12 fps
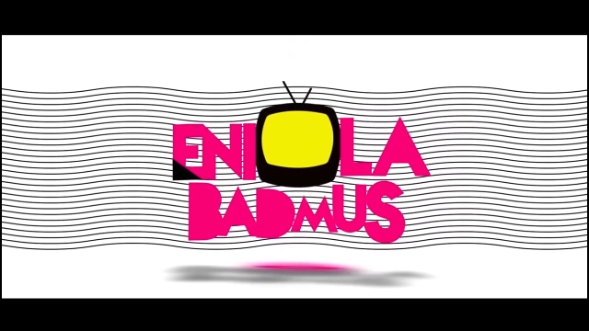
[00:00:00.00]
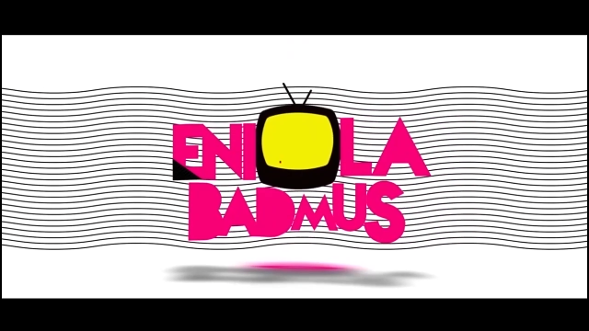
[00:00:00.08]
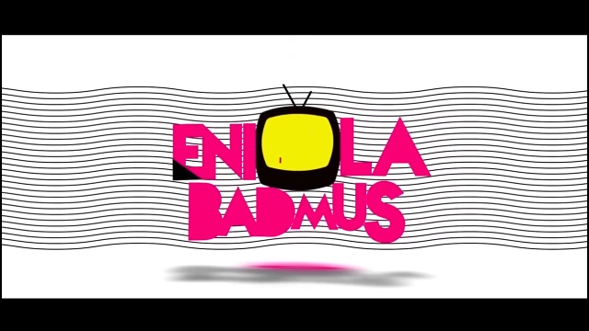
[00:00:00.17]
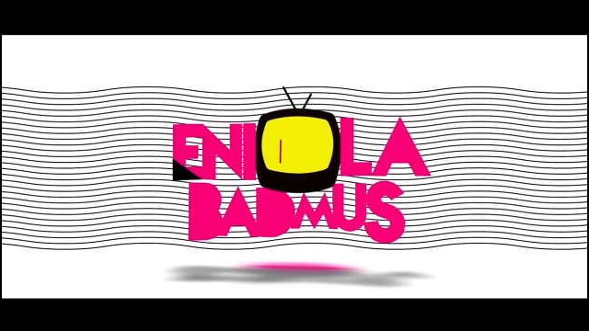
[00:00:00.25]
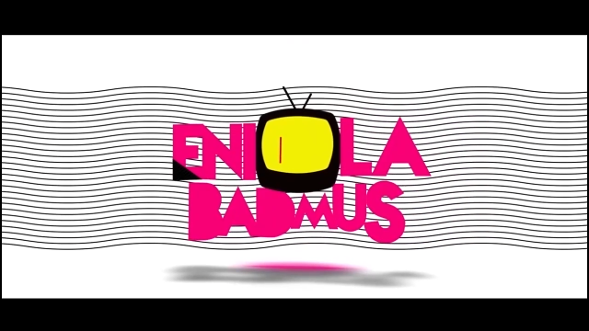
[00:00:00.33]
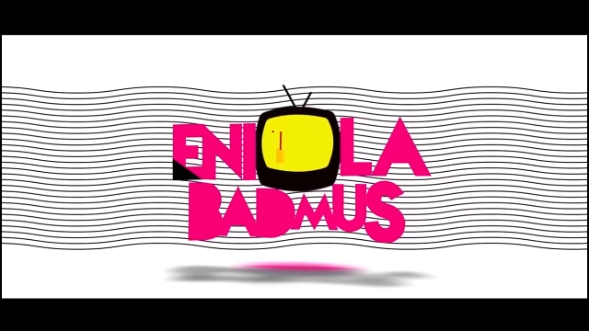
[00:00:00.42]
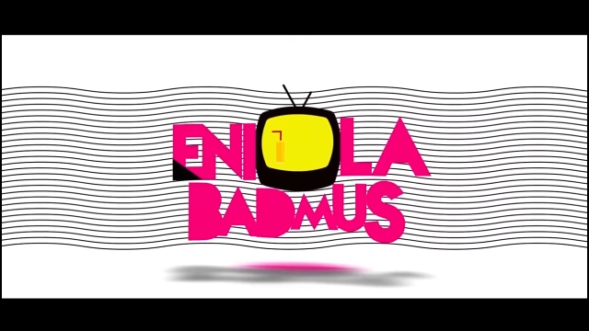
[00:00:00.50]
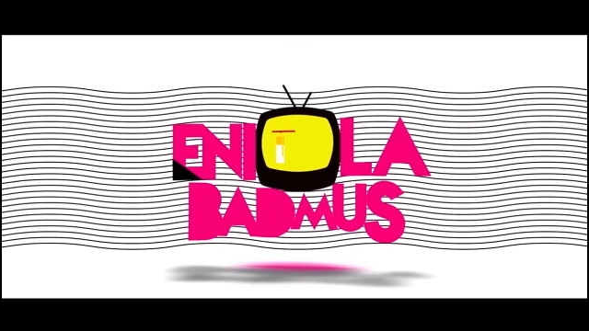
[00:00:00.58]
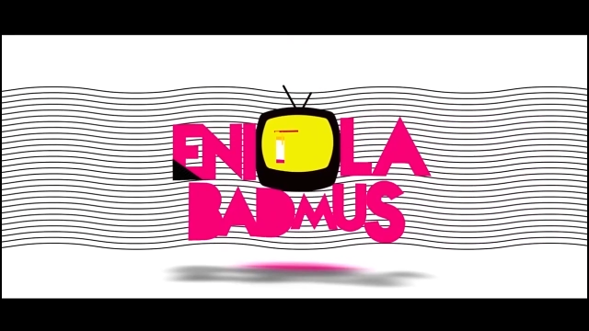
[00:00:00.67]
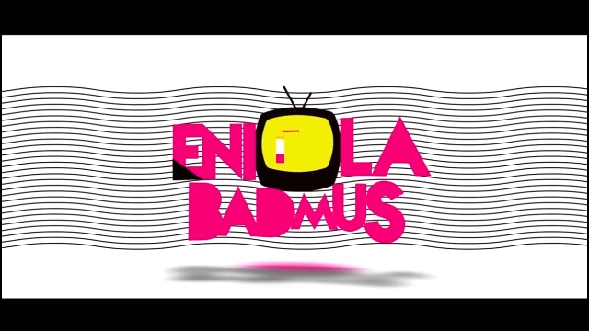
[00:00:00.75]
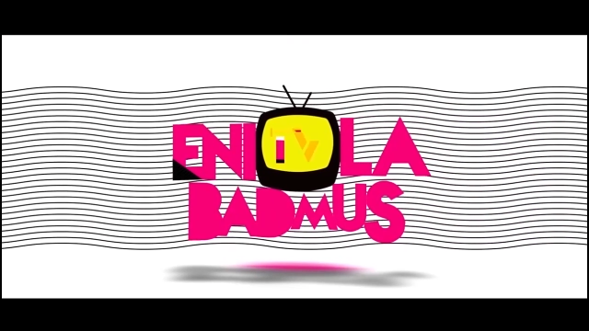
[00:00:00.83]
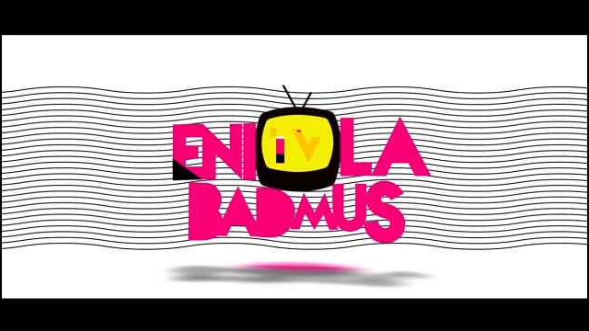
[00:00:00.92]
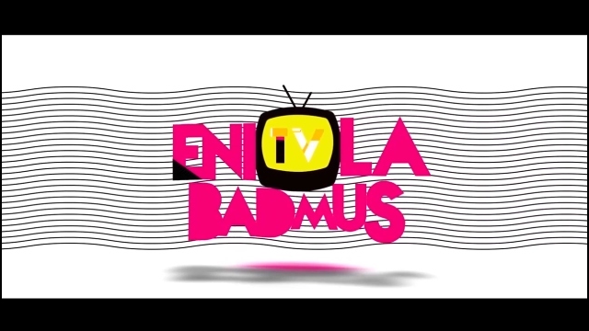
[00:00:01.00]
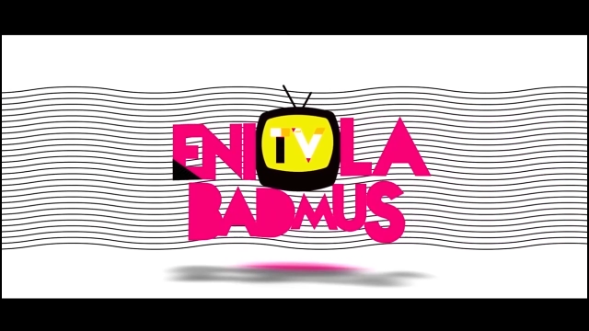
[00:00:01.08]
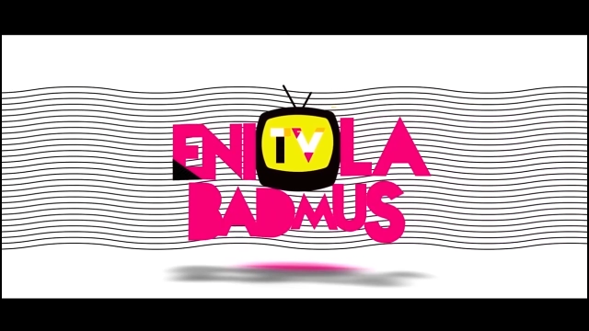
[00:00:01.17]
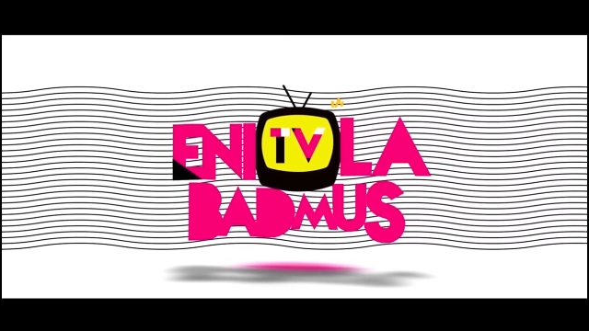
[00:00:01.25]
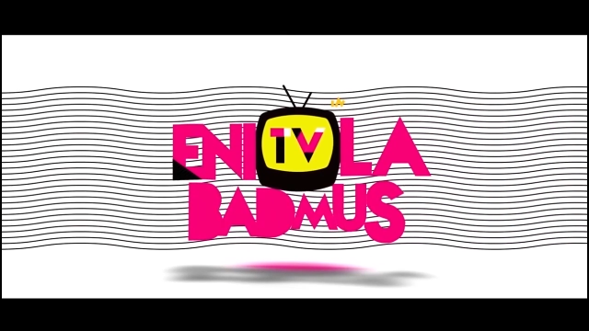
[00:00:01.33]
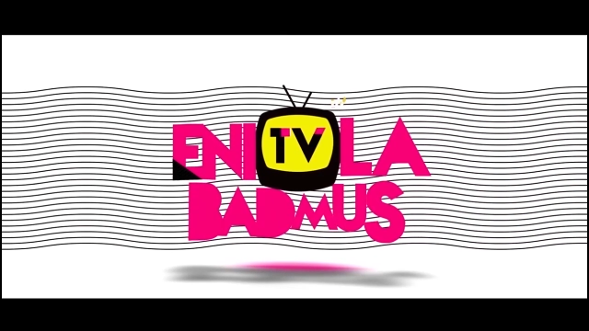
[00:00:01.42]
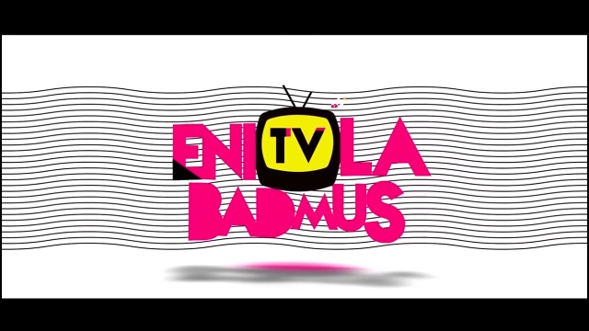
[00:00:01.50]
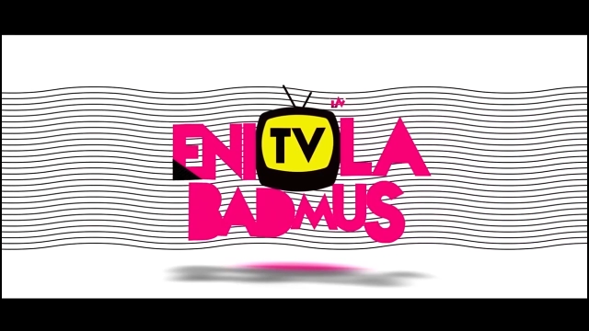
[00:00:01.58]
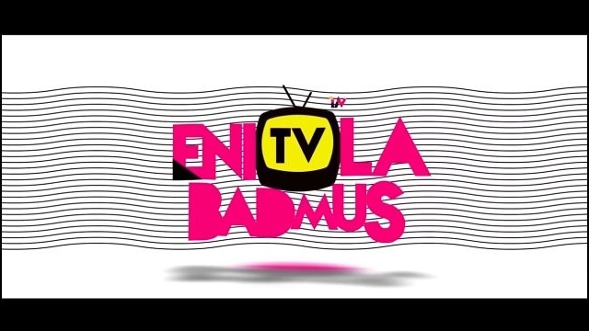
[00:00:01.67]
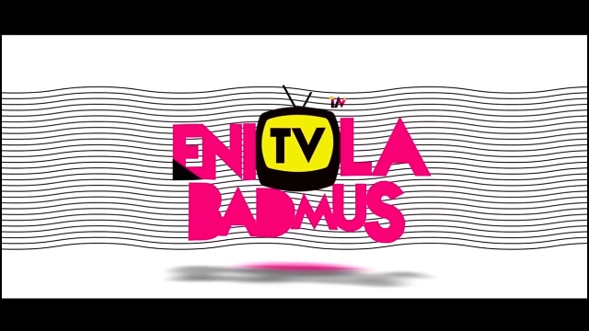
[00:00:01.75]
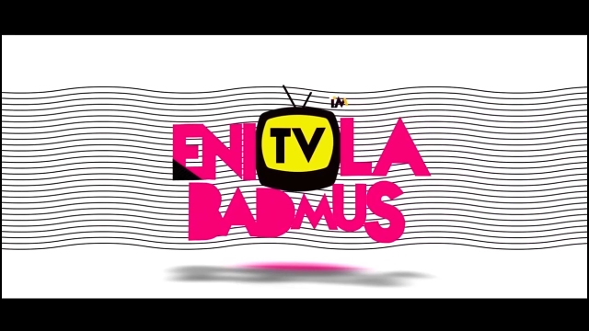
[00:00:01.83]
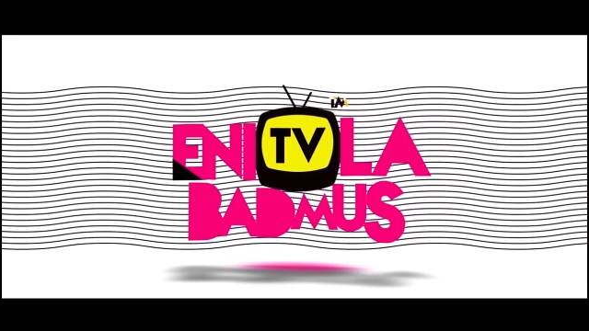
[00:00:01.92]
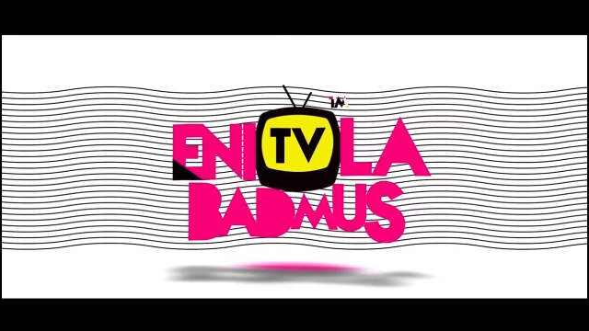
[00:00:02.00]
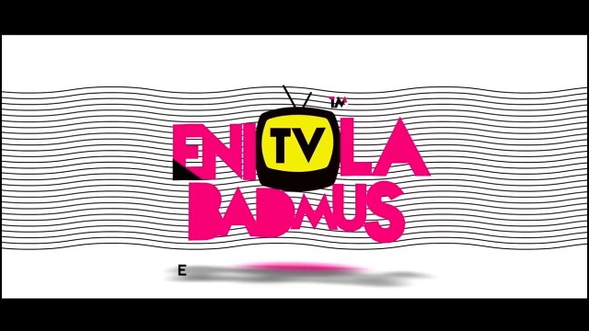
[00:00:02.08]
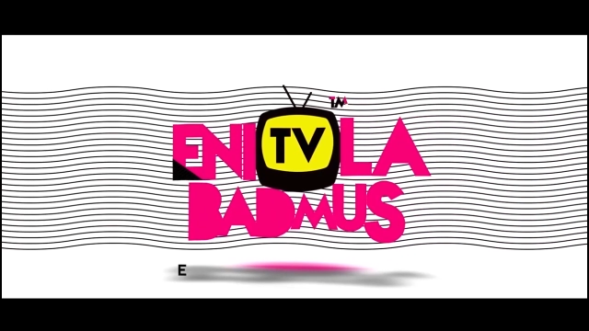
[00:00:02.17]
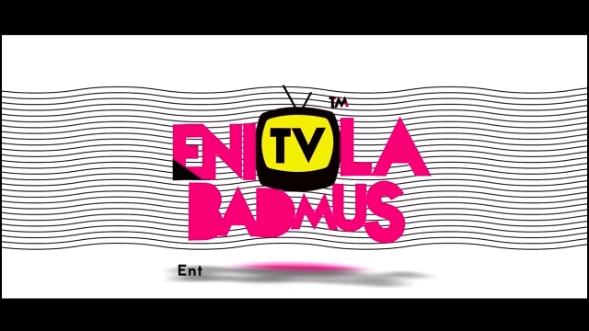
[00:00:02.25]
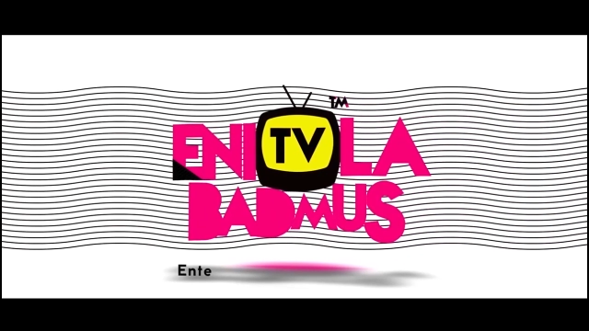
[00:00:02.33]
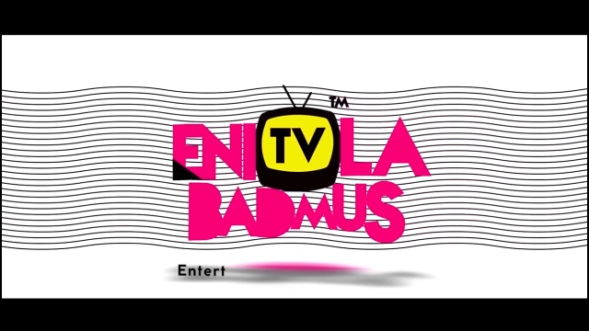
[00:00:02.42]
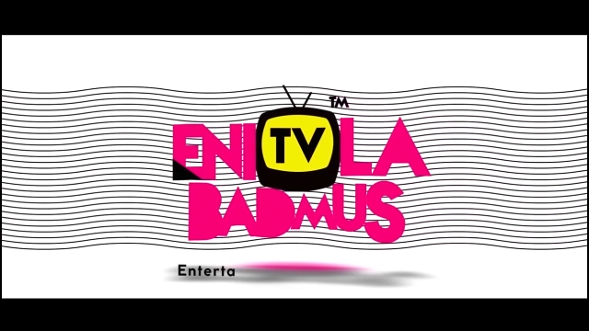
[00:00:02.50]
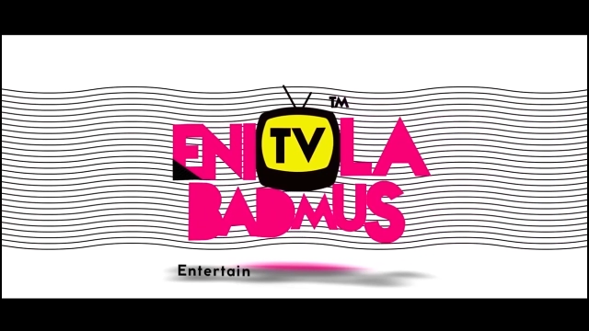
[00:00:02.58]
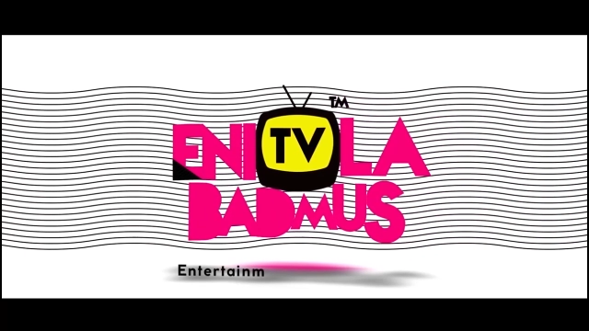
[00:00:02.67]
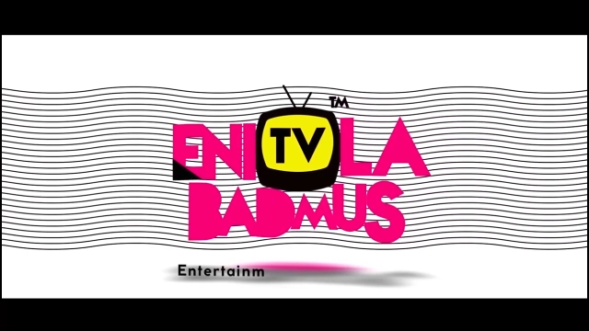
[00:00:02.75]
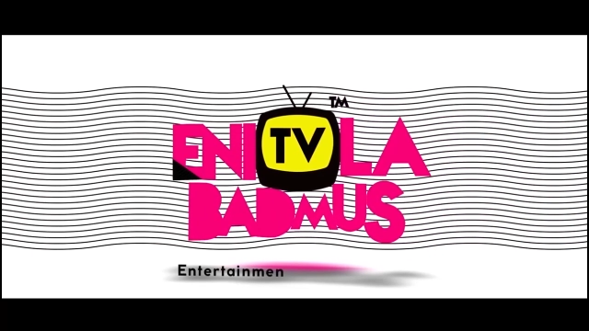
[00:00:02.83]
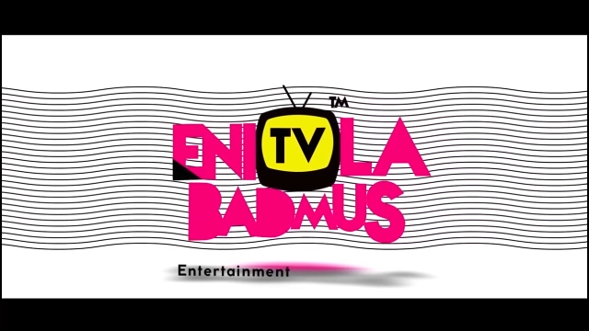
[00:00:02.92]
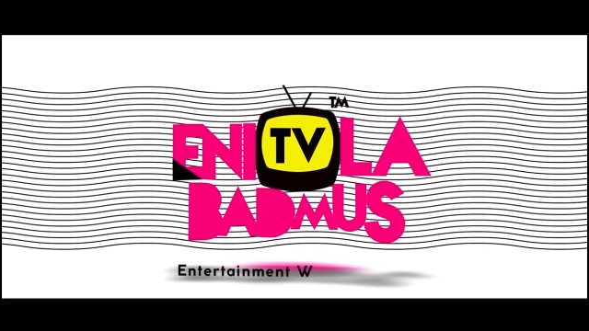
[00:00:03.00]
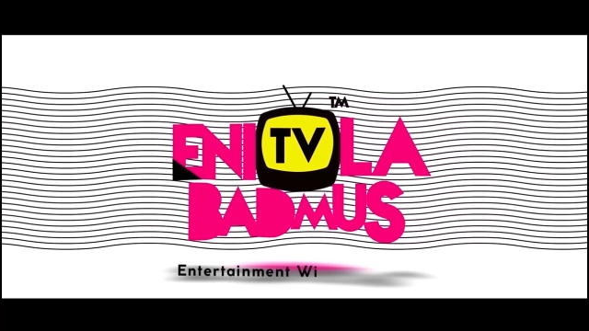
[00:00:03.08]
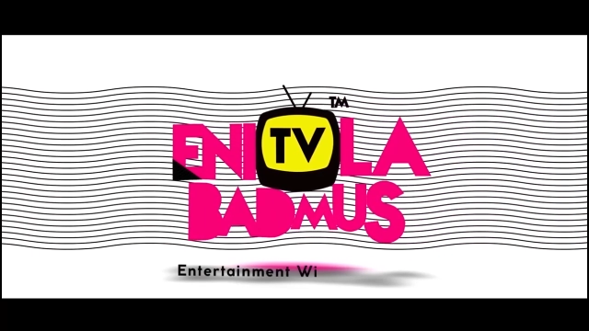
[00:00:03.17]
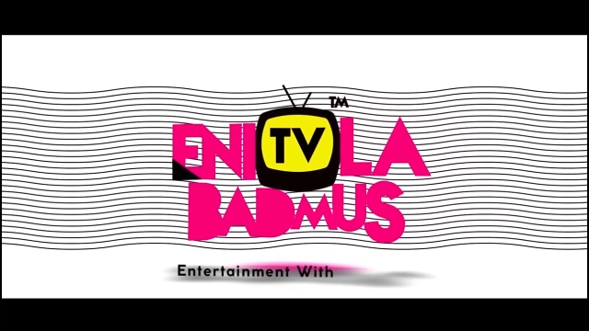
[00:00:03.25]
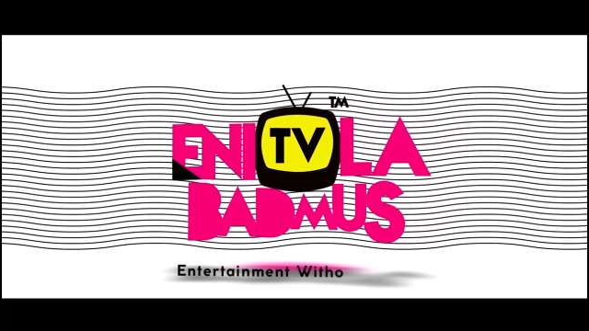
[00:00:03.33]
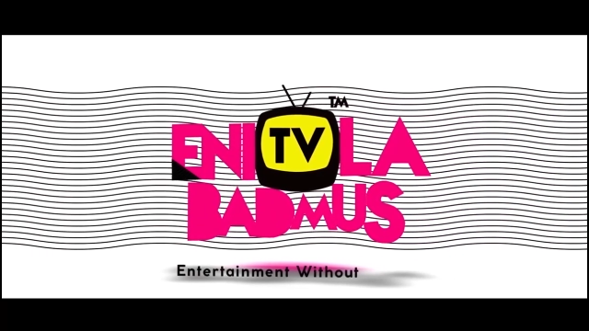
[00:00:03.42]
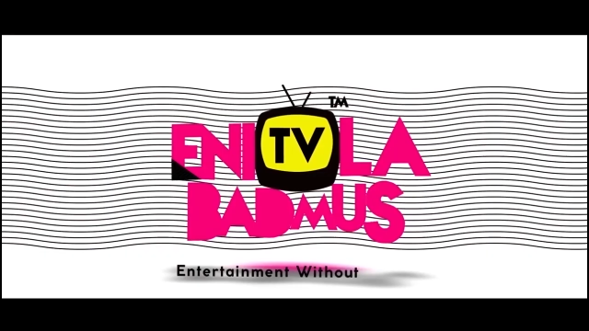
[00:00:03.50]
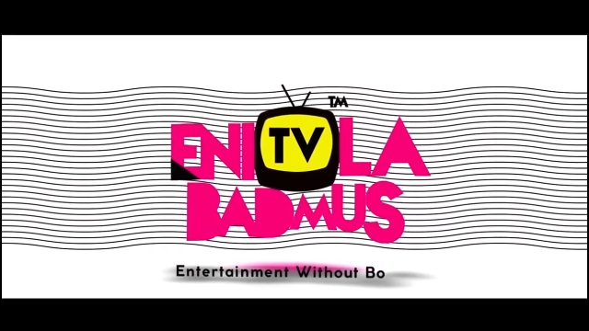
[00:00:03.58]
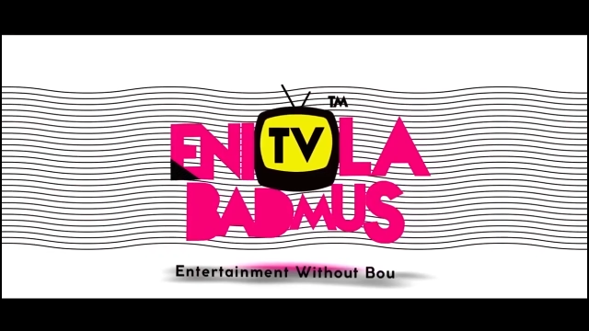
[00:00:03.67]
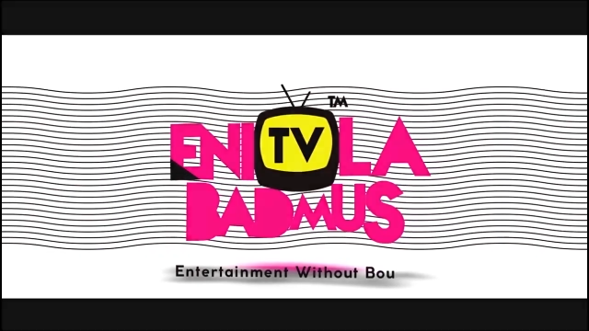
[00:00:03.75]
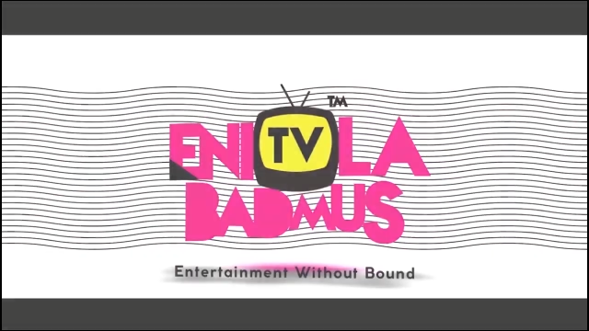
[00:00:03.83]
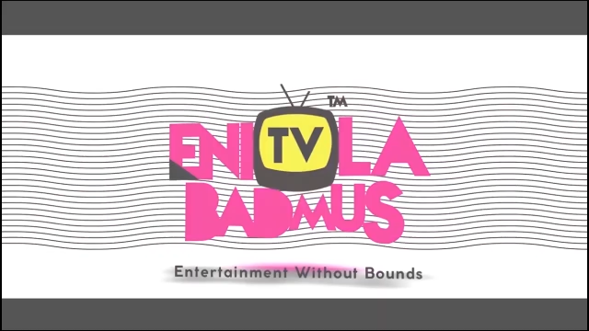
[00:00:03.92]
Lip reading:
No face is visible, so there are no lips to read.